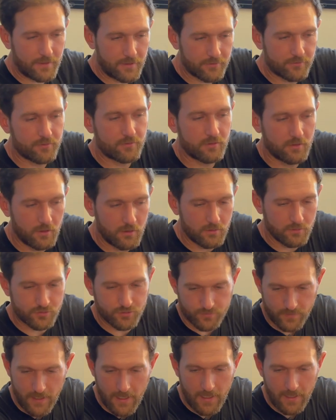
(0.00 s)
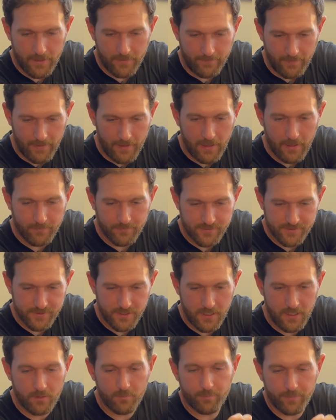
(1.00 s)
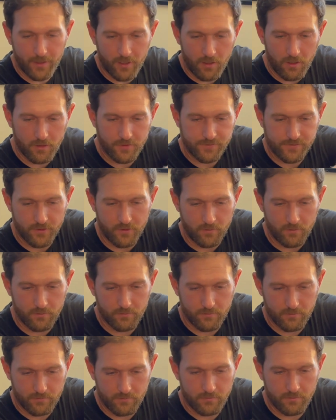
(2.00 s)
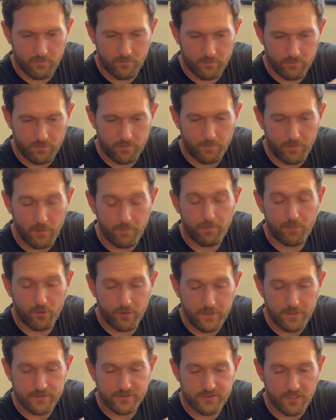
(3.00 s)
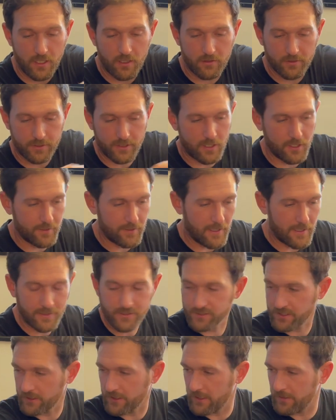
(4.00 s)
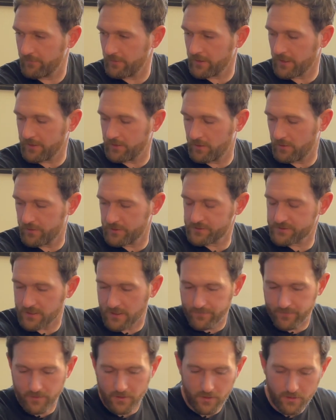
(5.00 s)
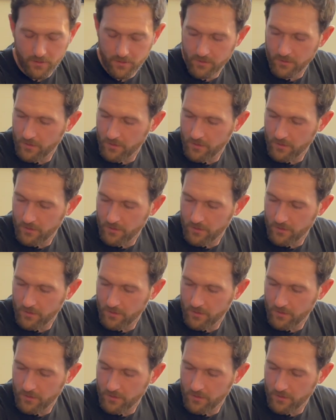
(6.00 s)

is low drag that I'm seeing, but also a pretty solid connection. Even I noticed on the